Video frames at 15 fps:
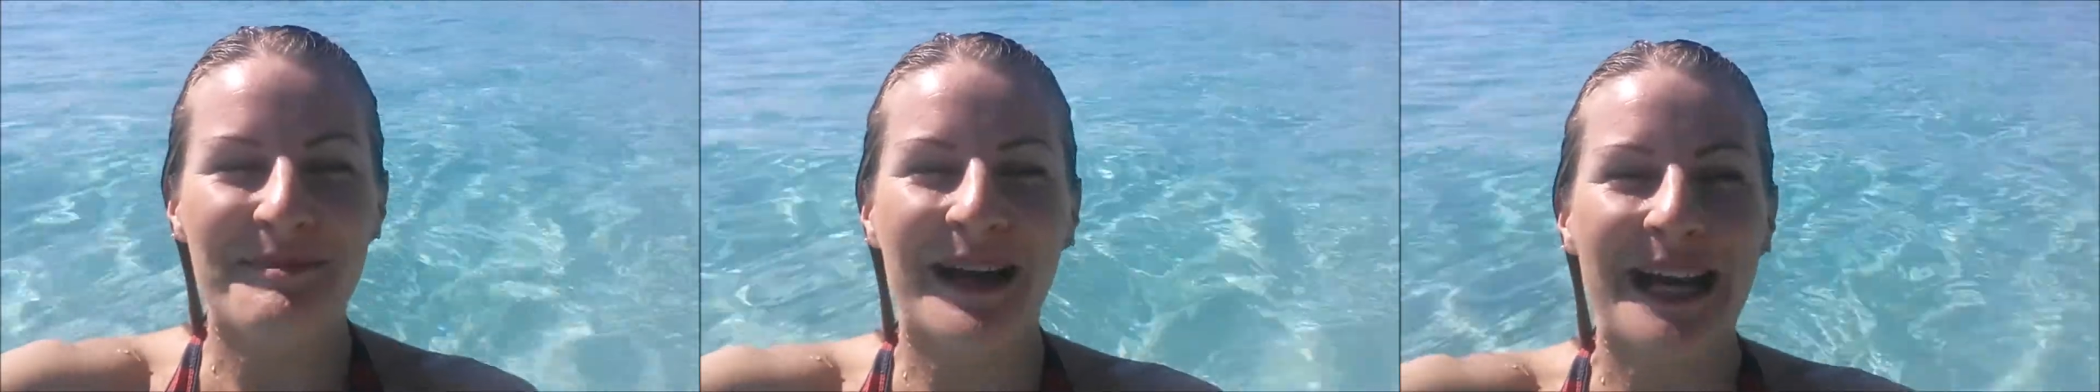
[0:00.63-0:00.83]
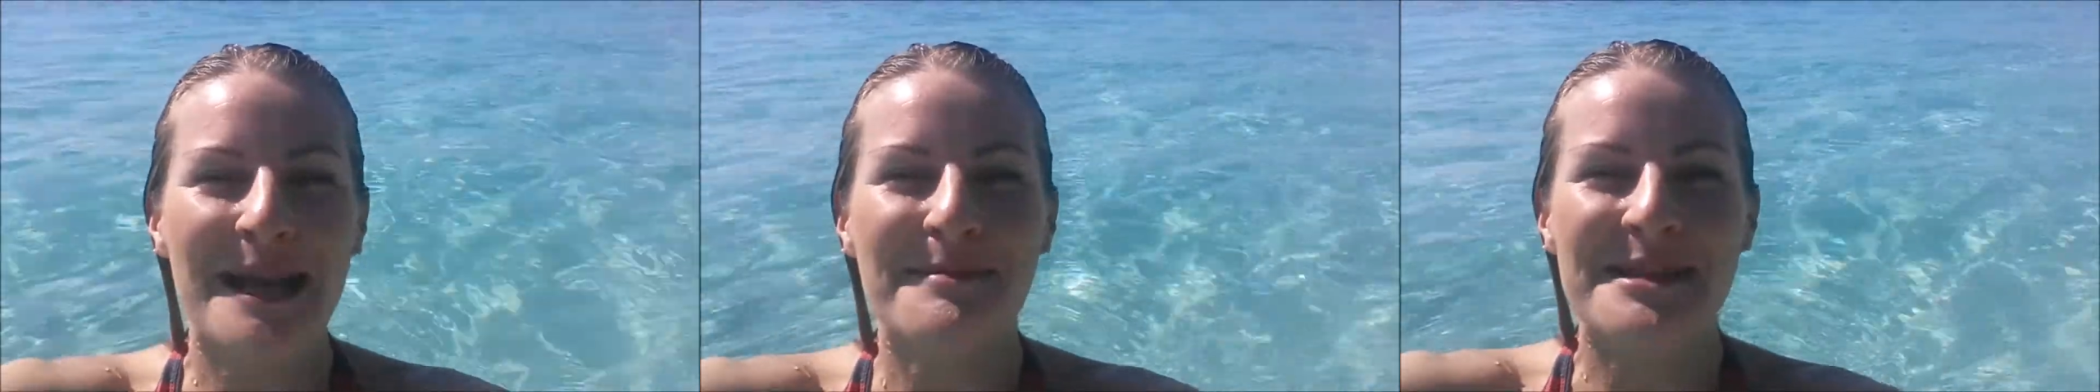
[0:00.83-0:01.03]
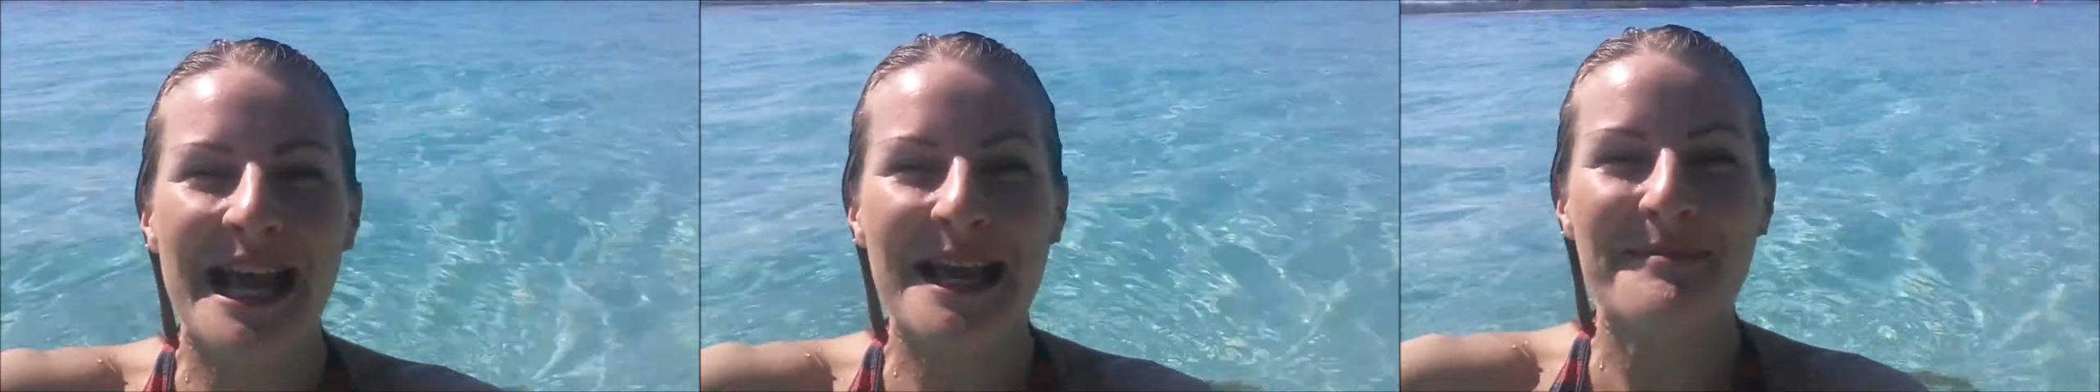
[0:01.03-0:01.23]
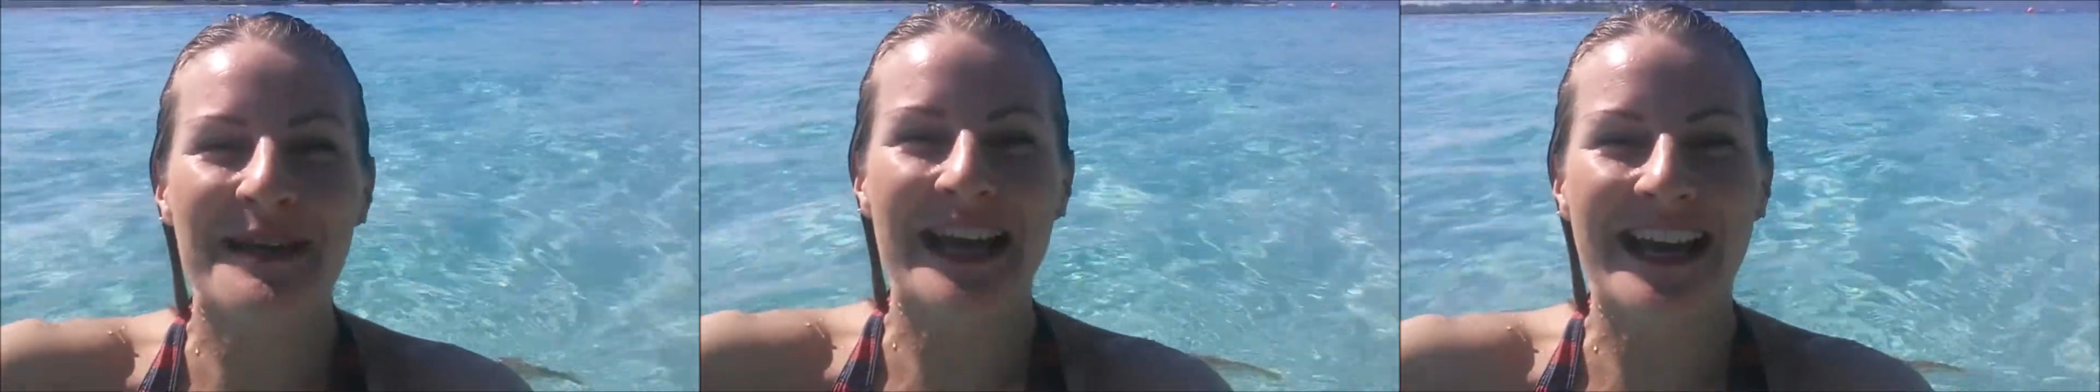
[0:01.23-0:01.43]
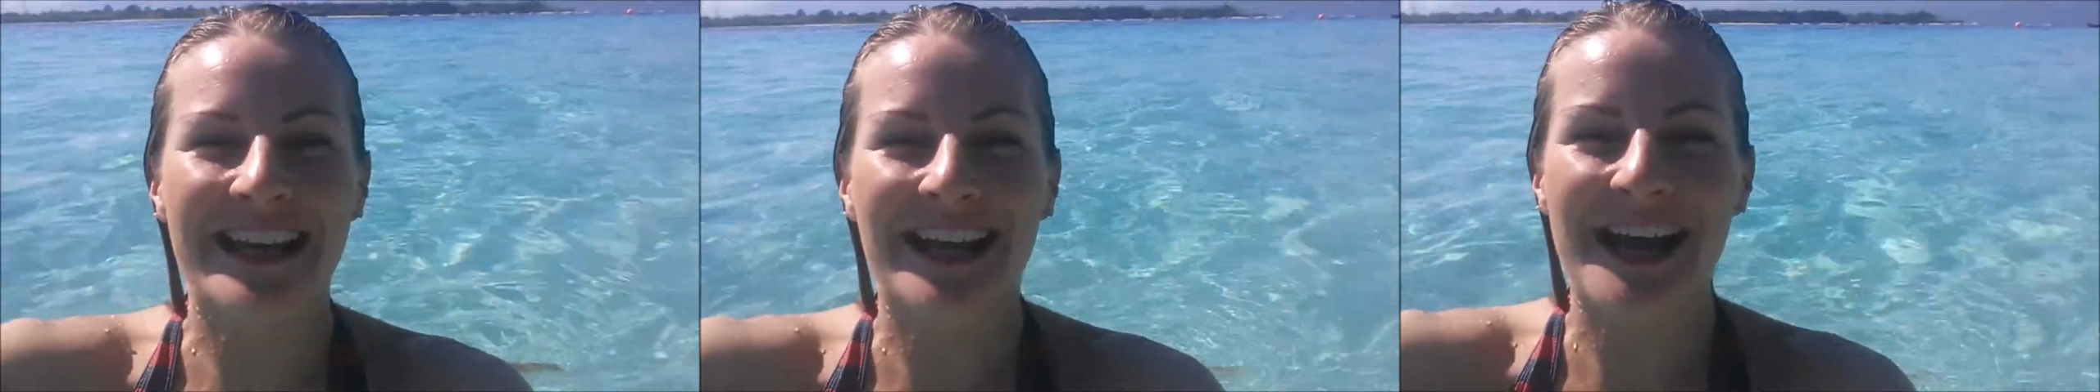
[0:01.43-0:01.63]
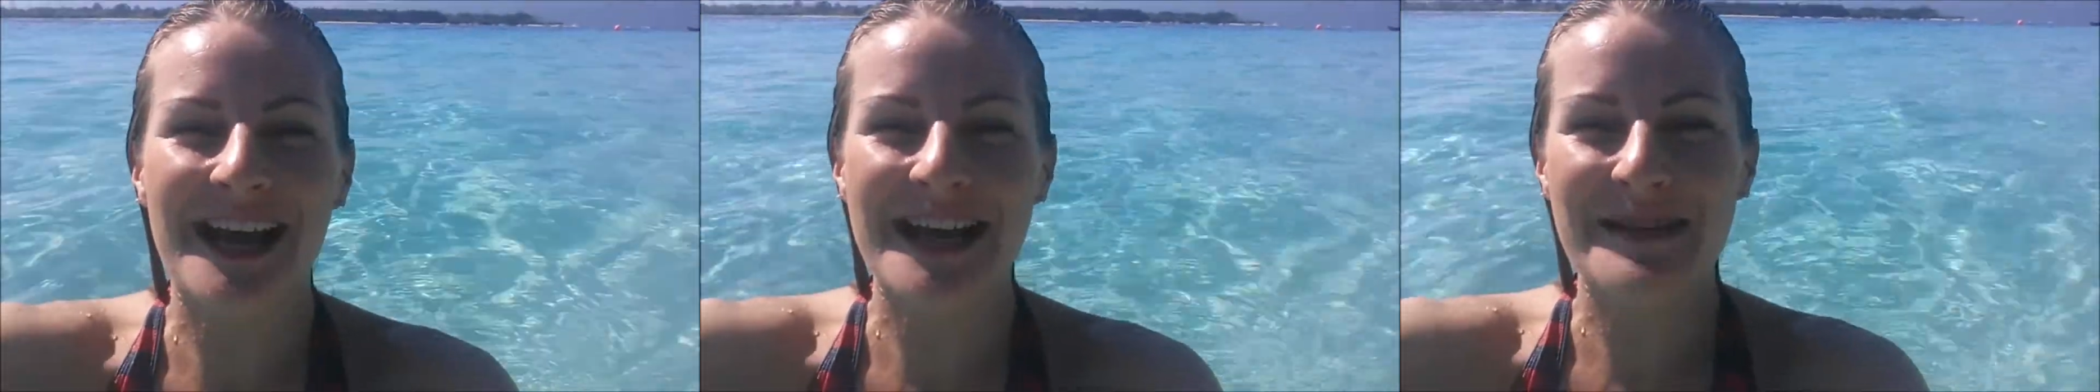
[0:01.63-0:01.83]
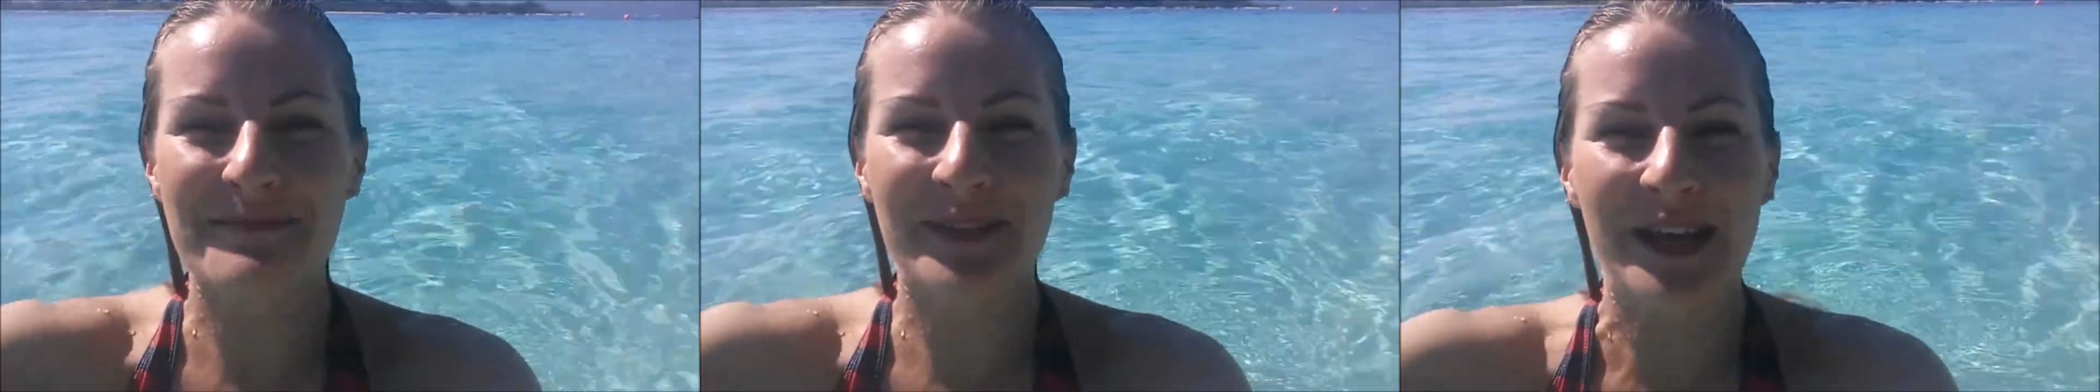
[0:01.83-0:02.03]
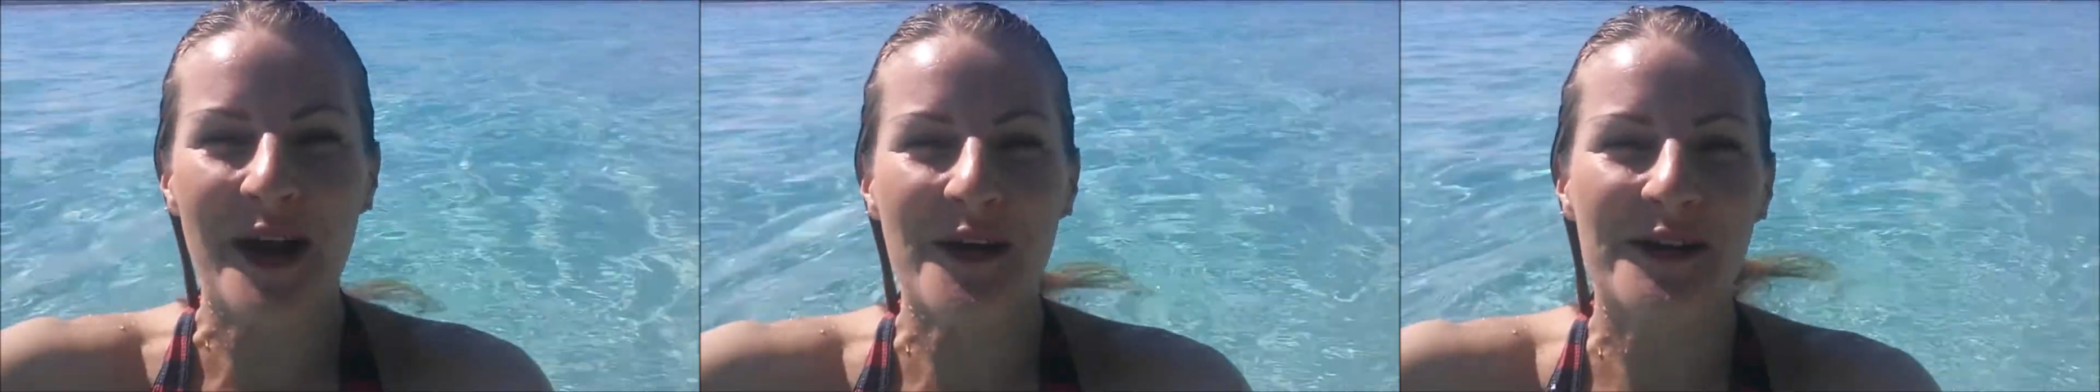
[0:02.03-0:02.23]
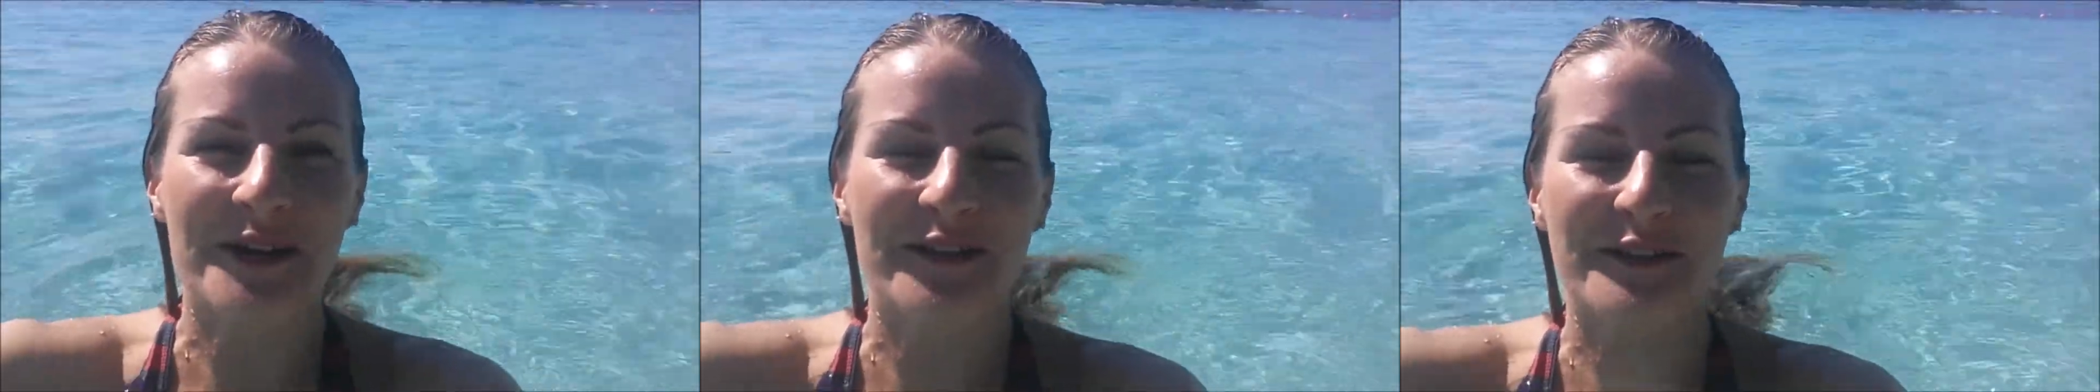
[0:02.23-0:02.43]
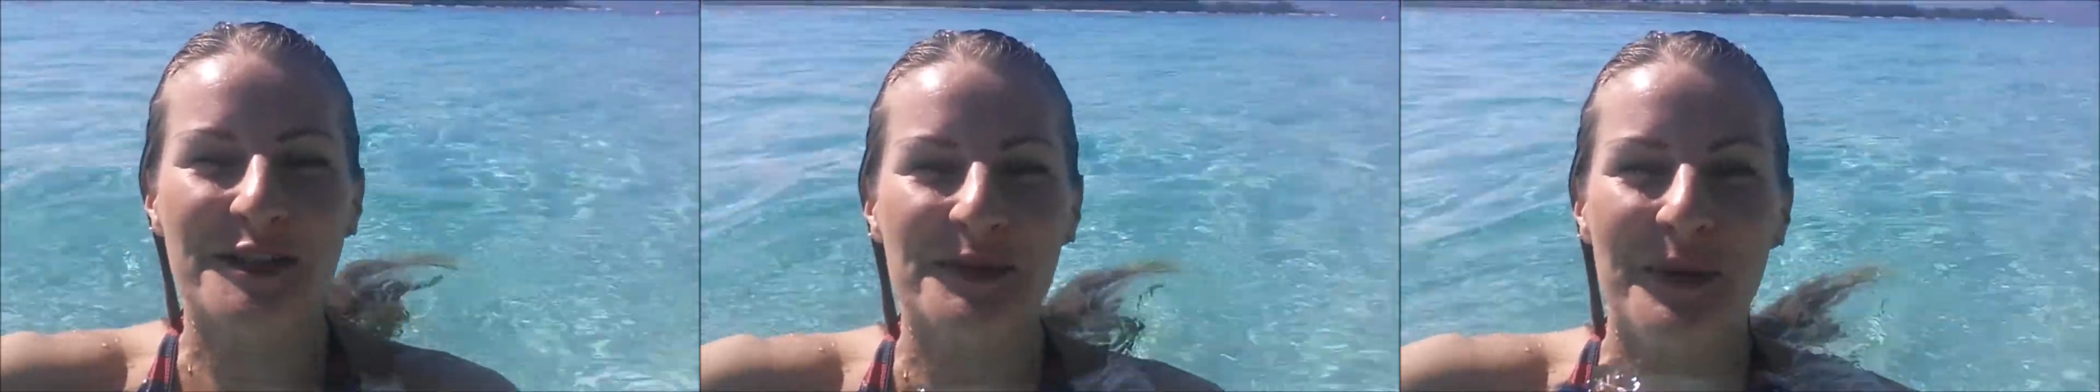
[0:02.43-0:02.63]
My name's Amy and I'm the
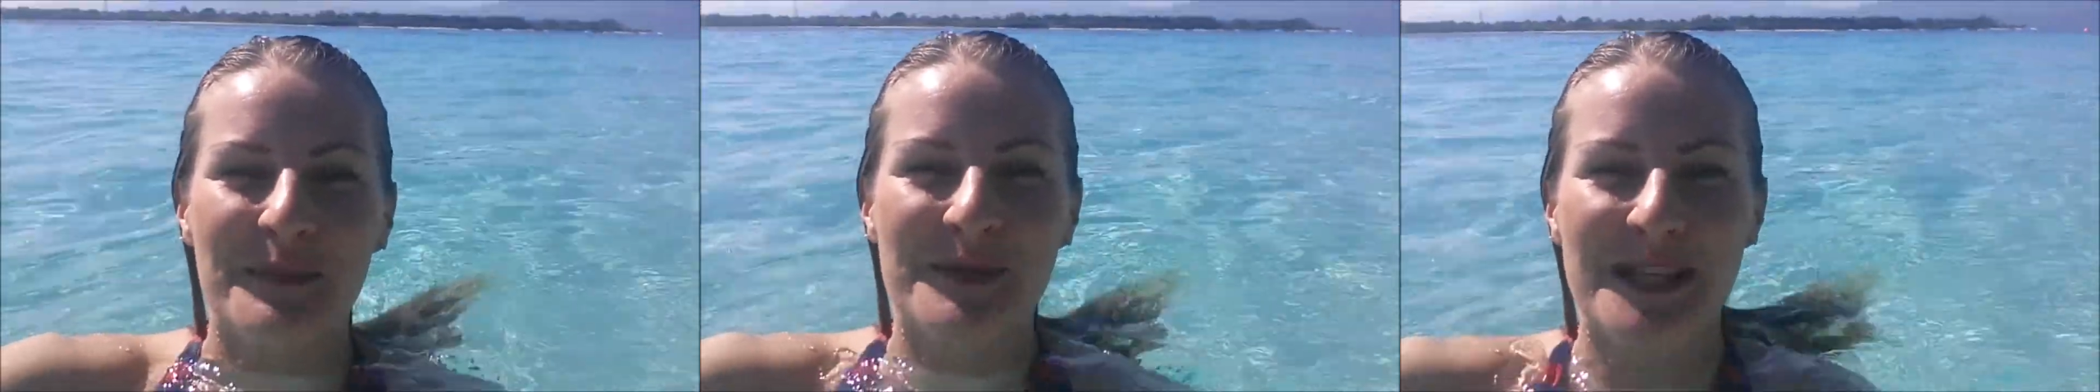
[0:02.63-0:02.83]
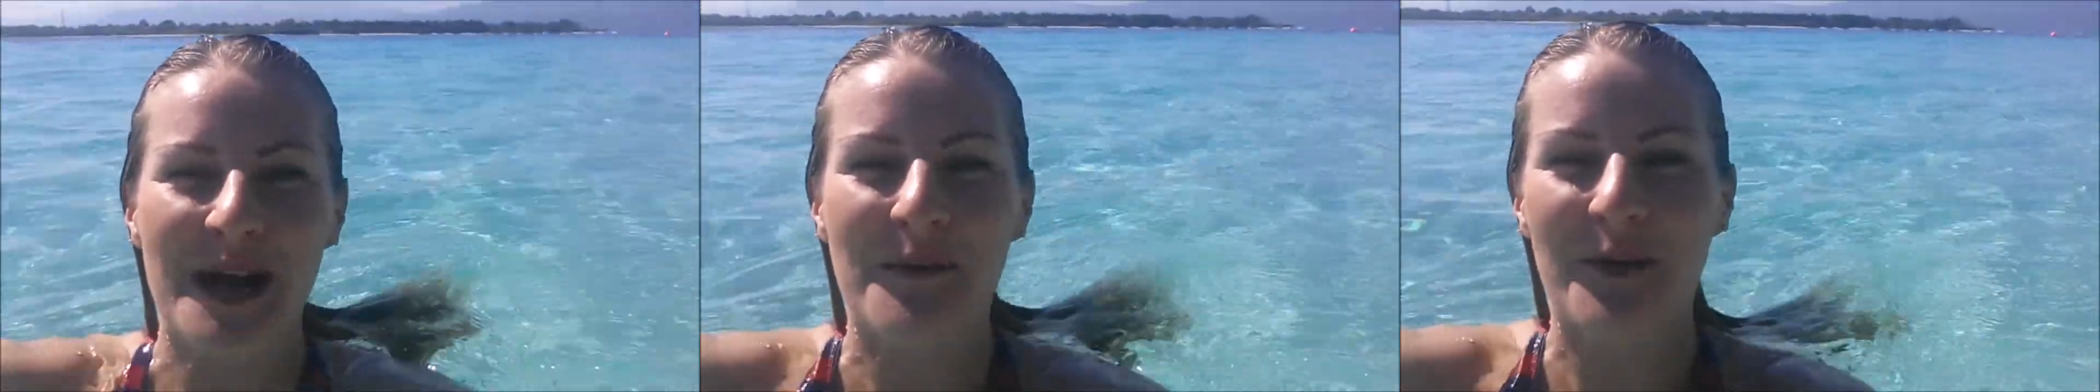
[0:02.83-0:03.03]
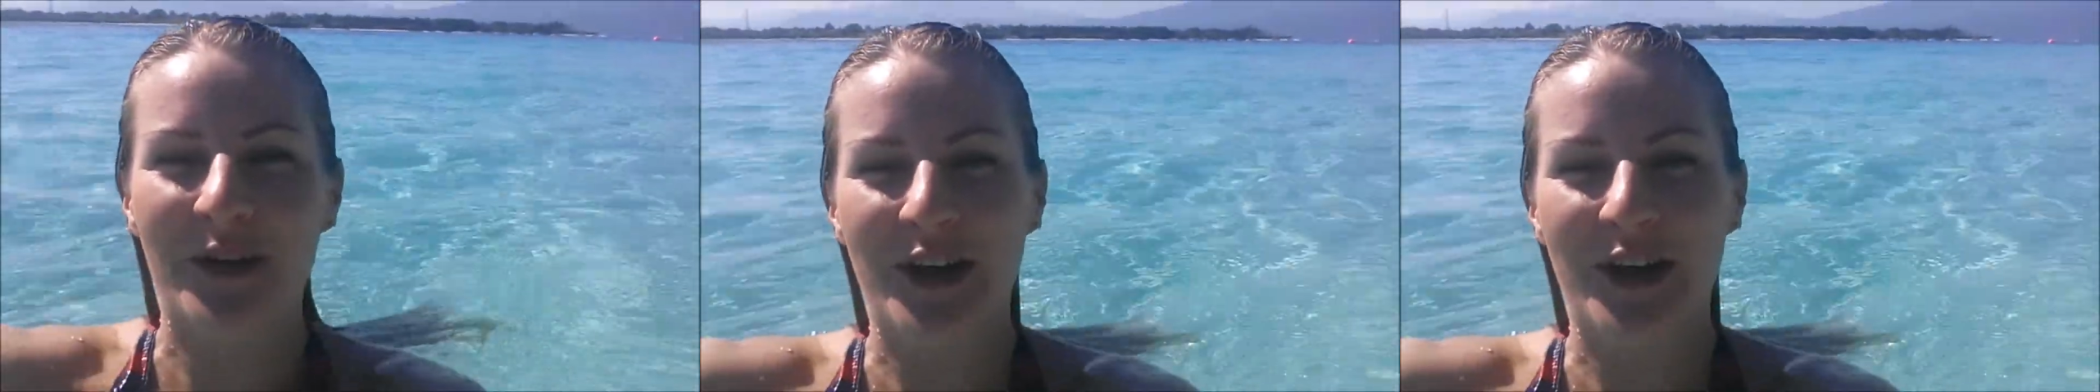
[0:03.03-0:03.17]
owner of SwimCell